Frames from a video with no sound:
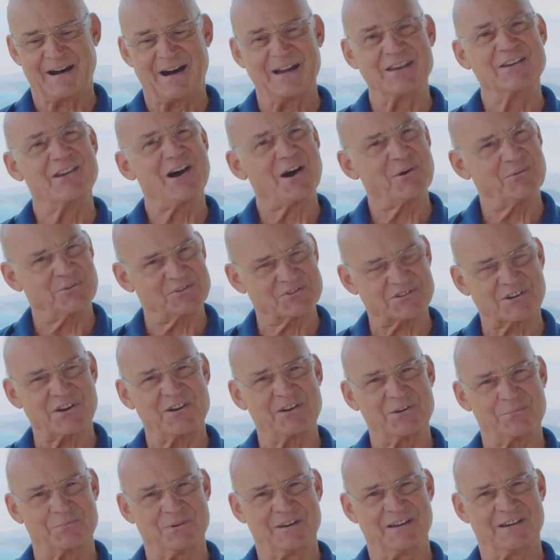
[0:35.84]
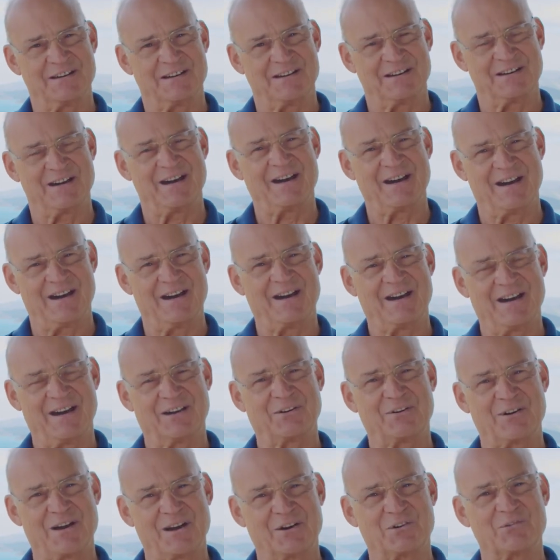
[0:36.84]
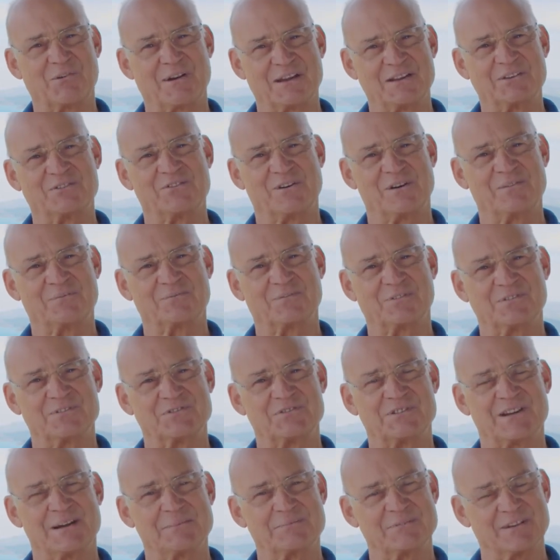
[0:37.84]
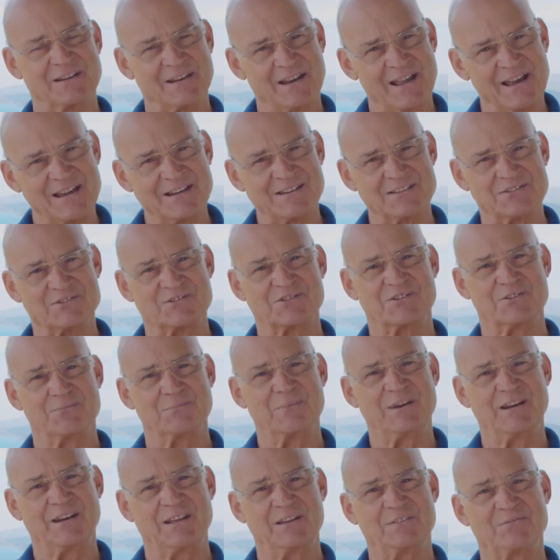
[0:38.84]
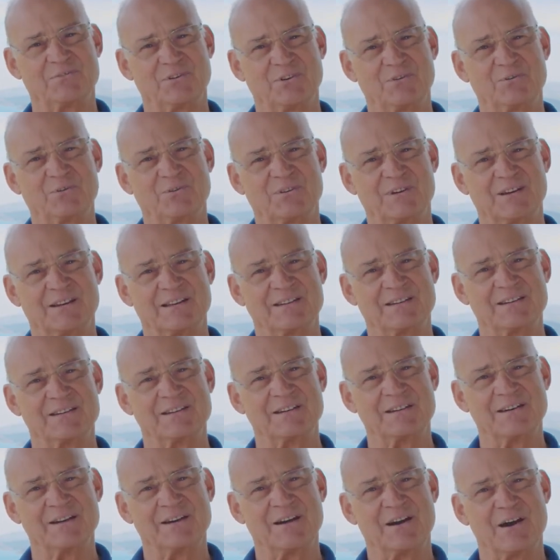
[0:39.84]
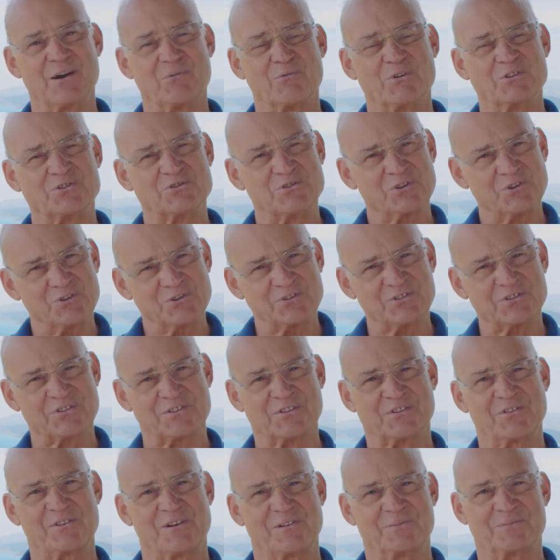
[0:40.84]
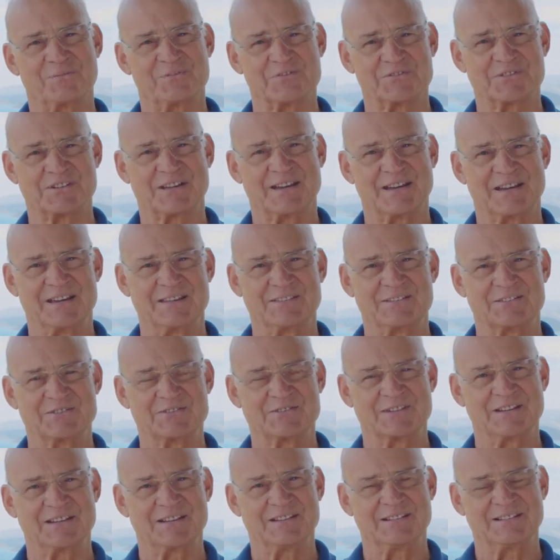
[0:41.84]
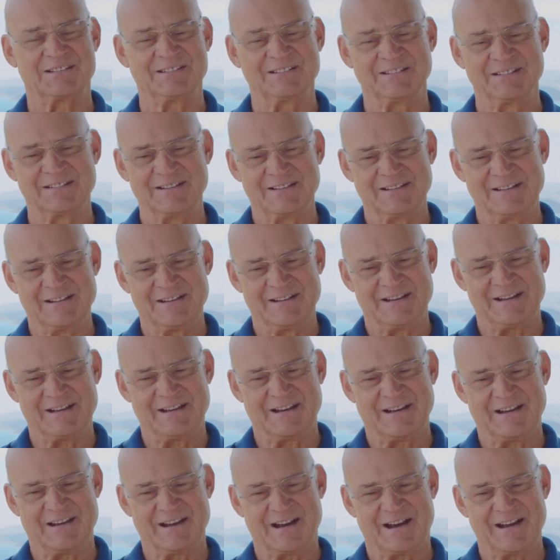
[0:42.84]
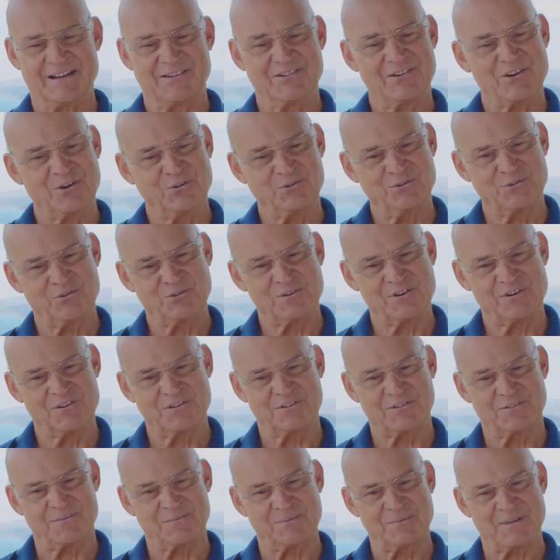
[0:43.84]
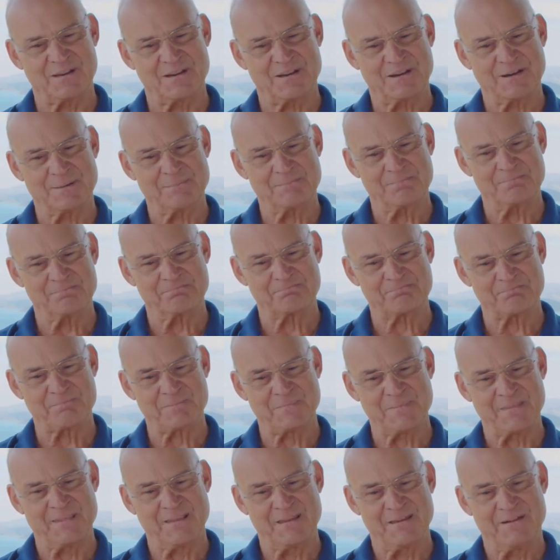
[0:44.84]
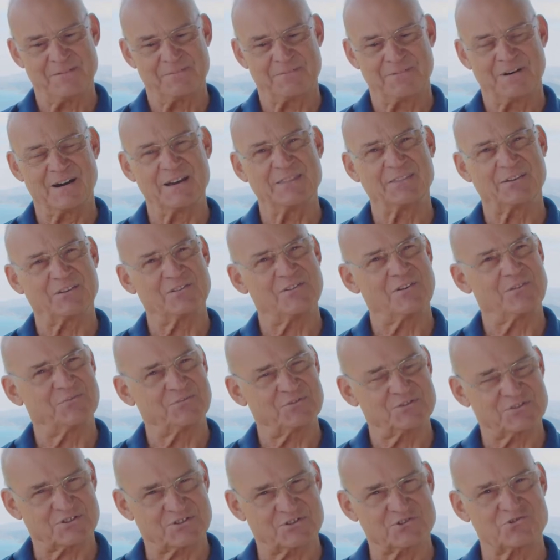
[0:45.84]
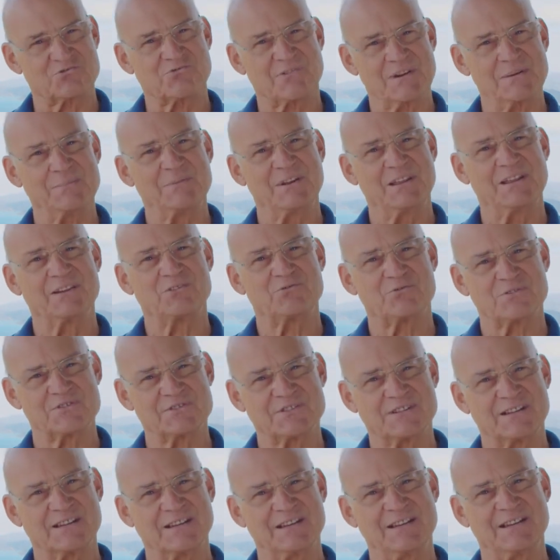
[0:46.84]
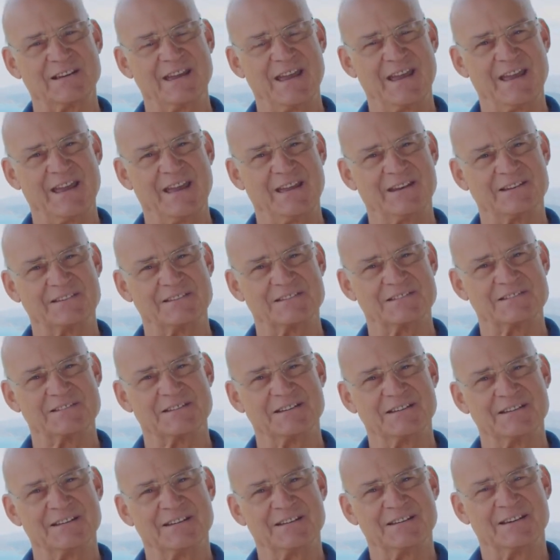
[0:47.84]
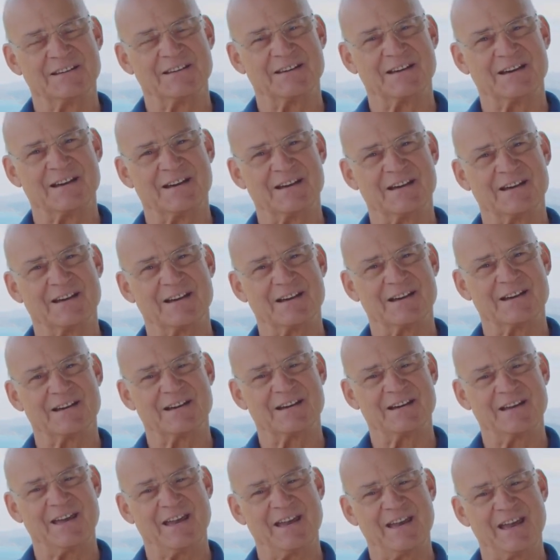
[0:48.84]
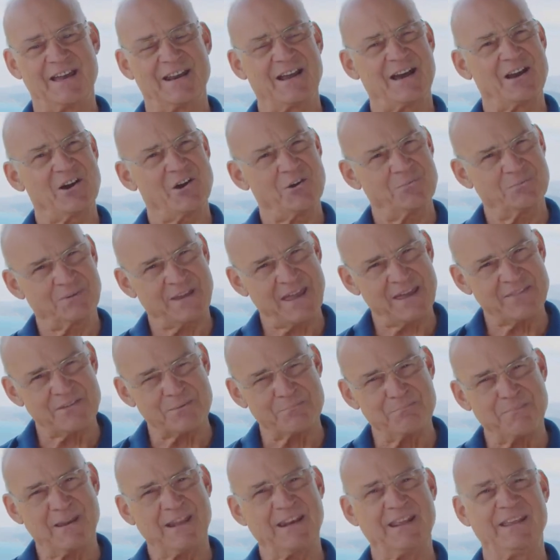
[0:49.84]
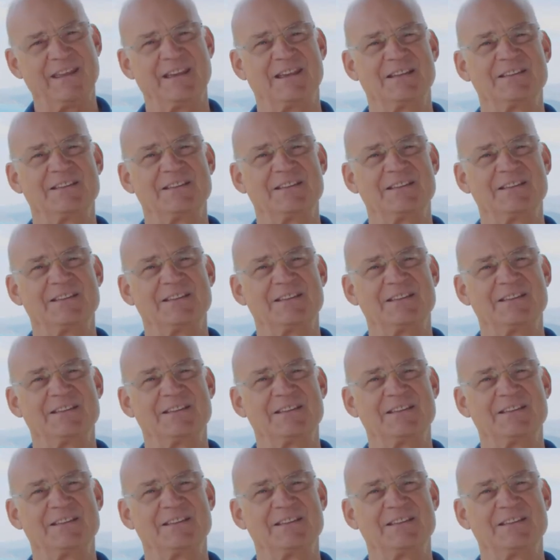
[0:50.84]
I know it's going to be a great conference. I'm delighted so many of you can return to the conference again this year. I know you're going to find the conference extremely interesting and I hope gather many